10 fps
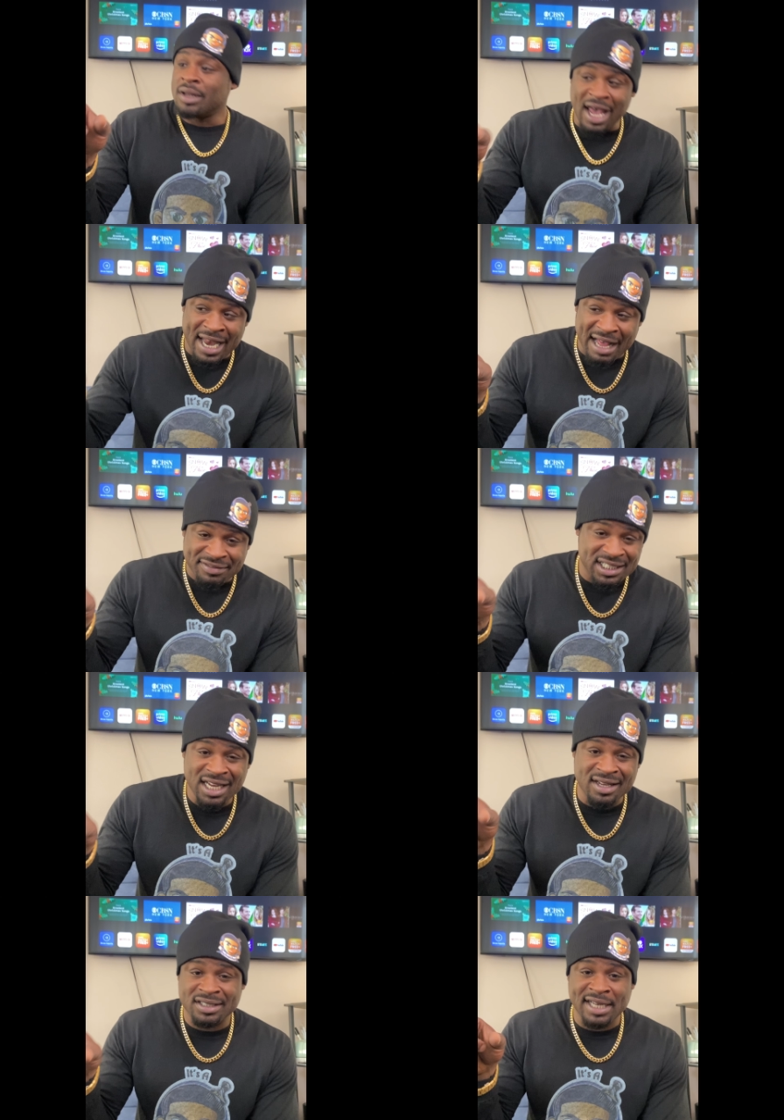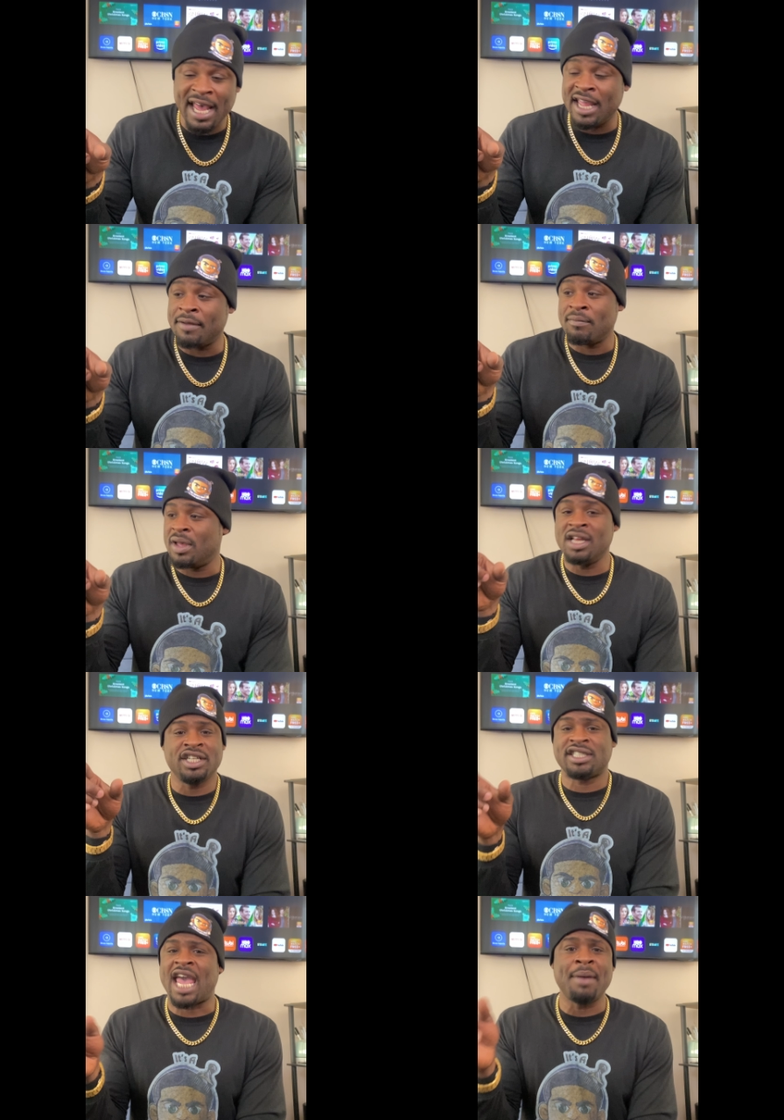And I've seen this name. It
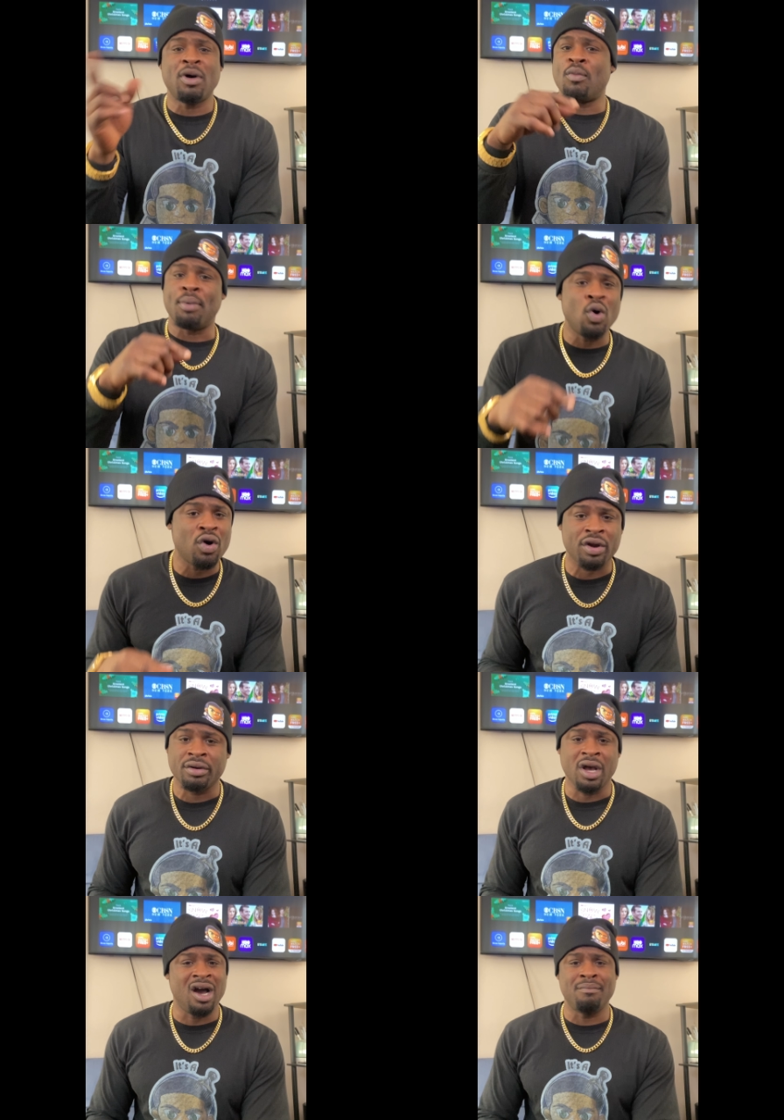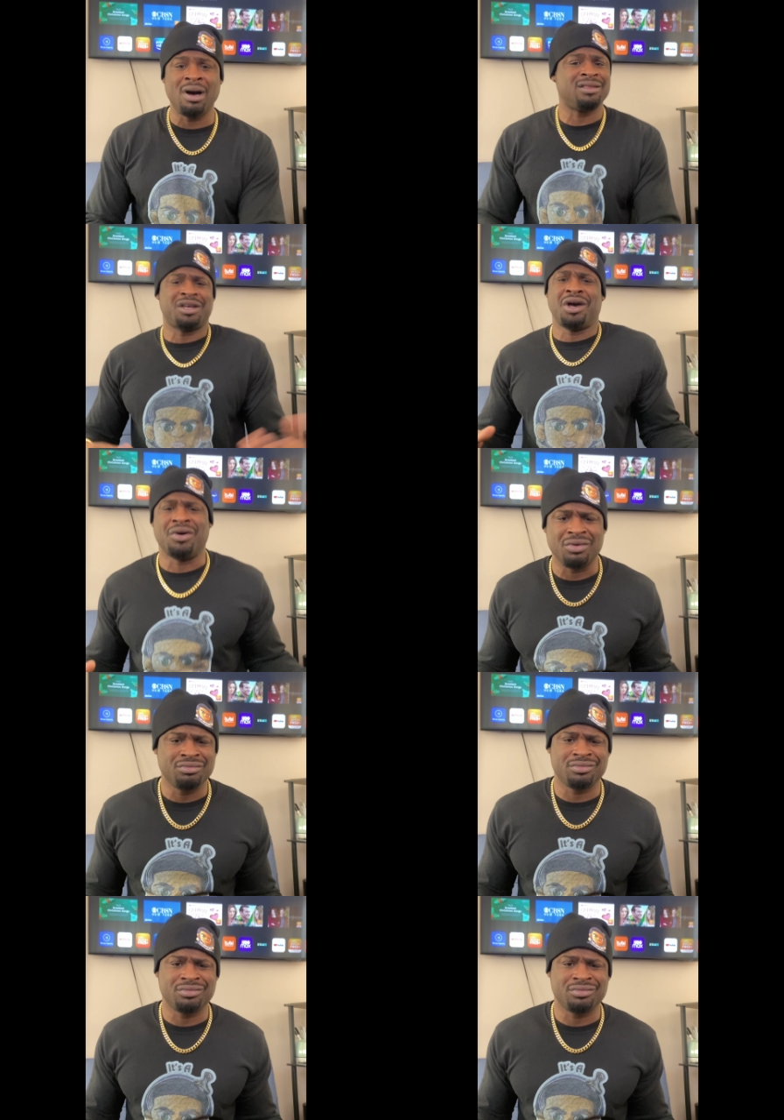just came on board a month ago.